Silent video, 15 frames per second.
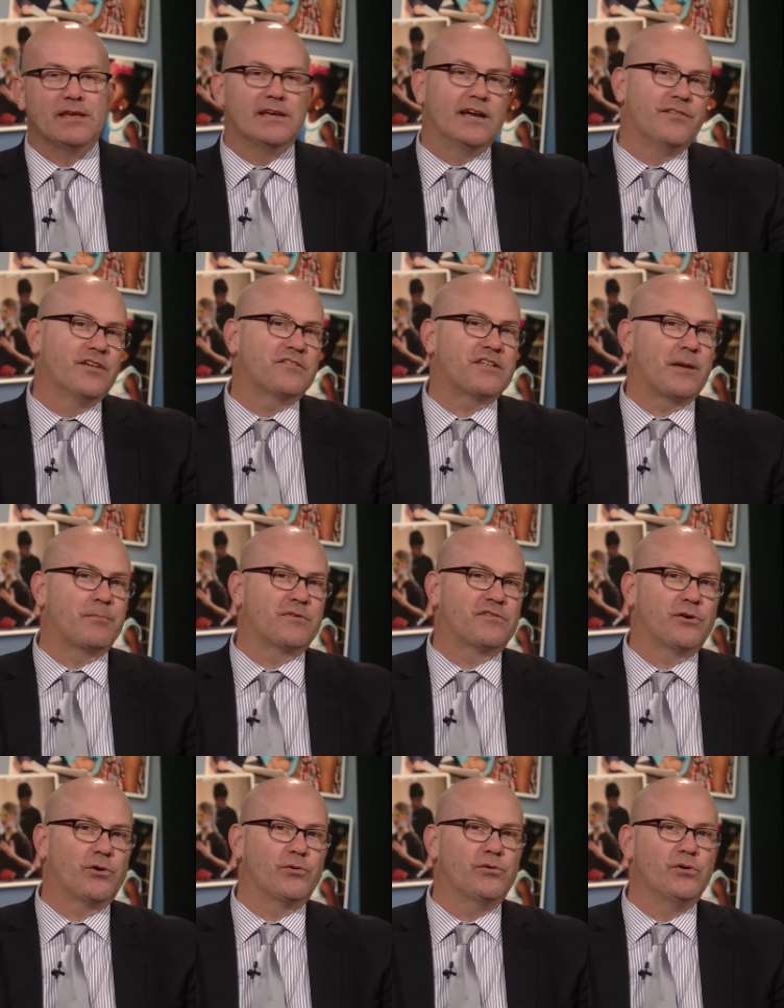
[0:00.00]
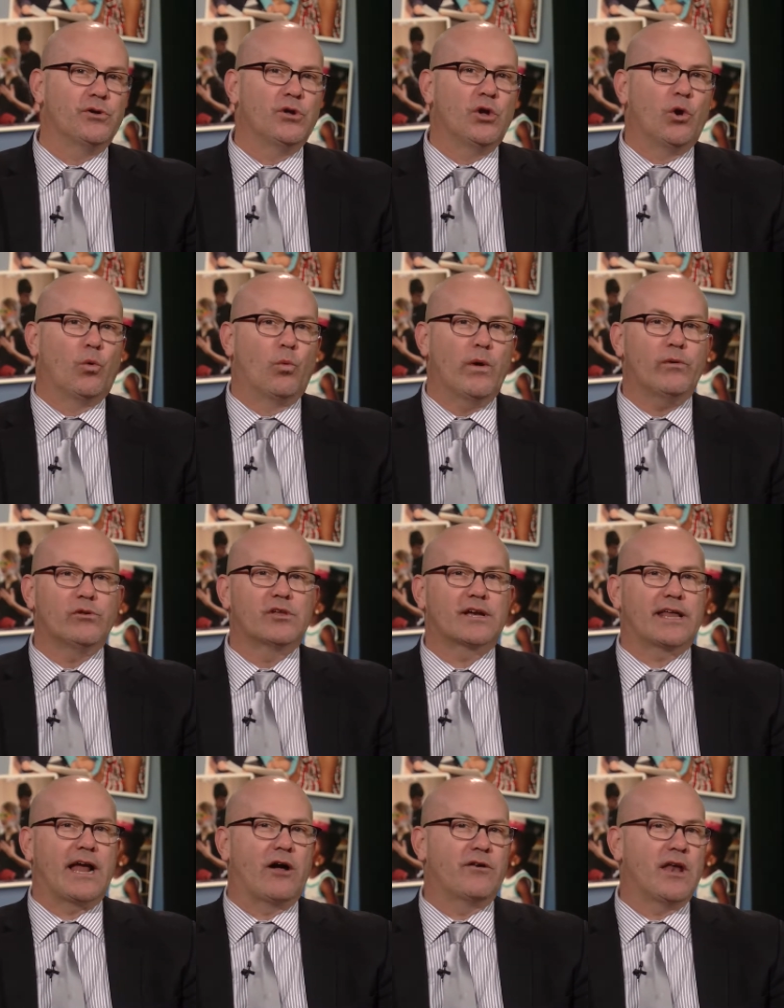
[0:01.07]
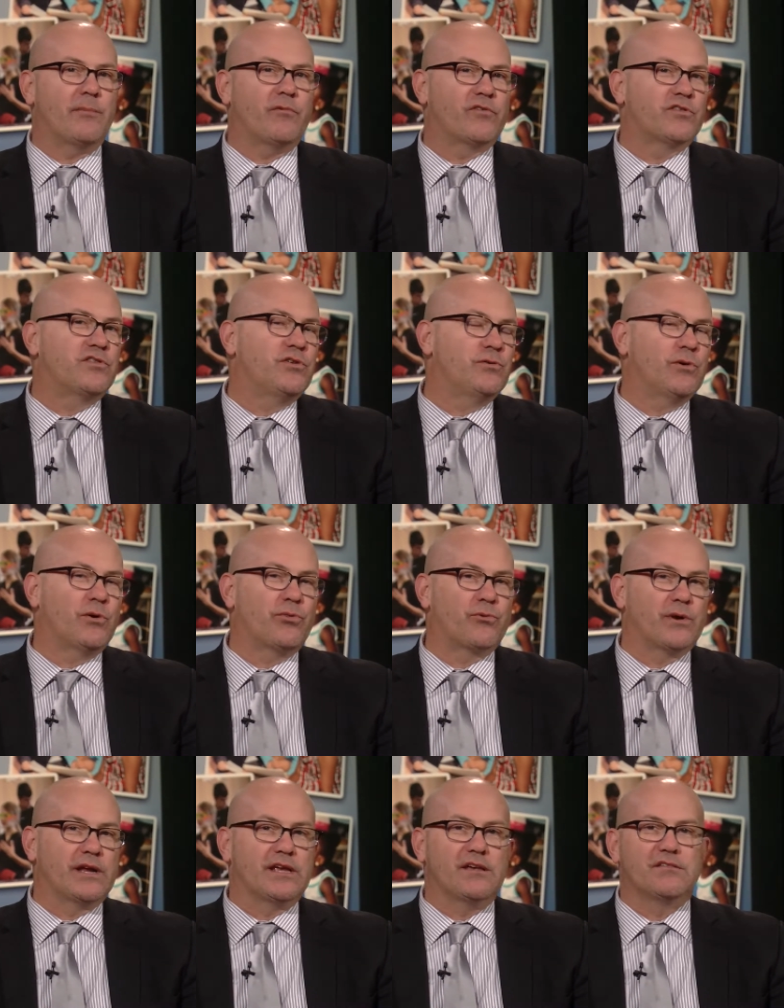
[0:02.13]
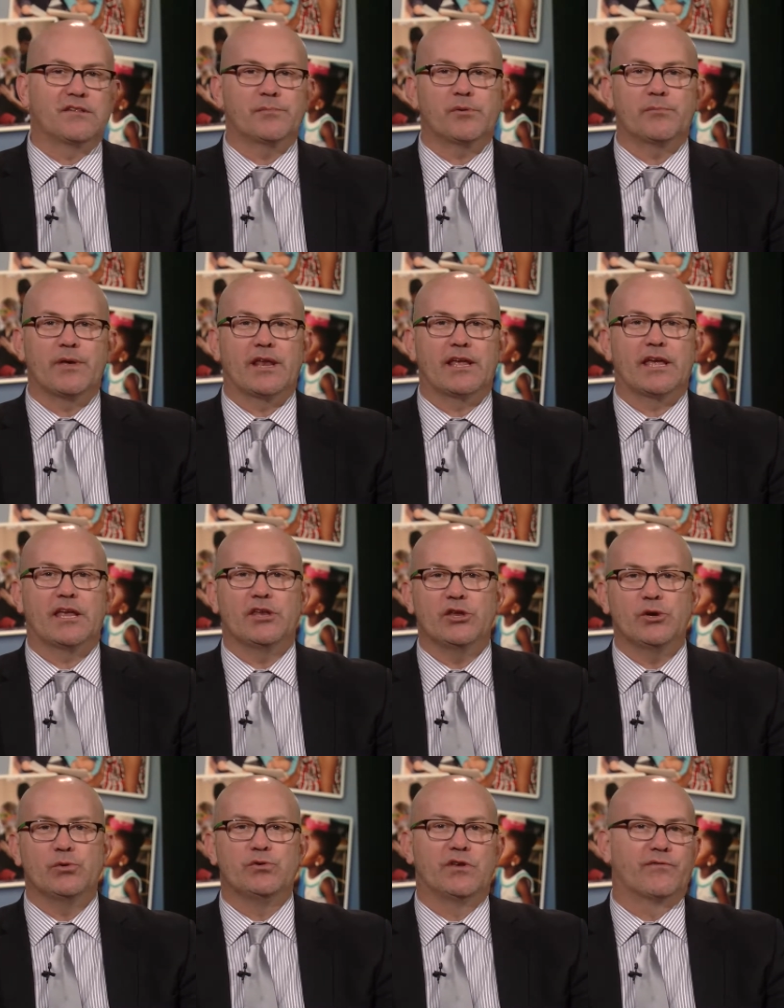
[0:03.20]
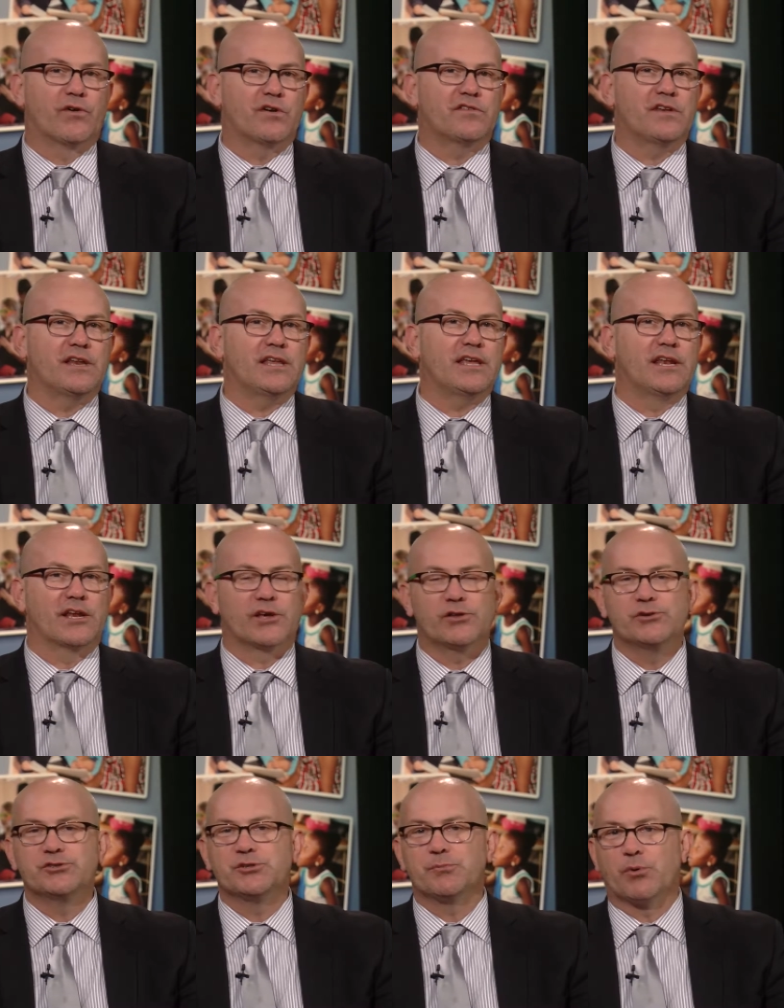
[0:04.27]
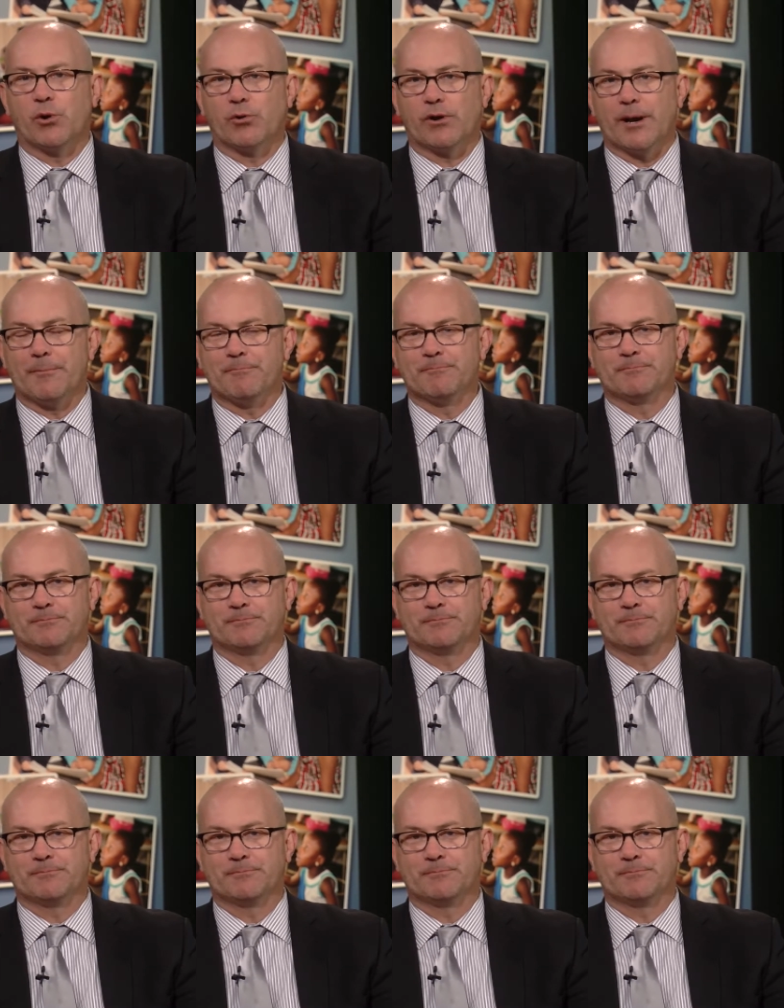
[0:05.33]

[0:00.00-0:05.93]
In this episode, we will look at how Naperville 203 is implementing a new diversity and inclusion program.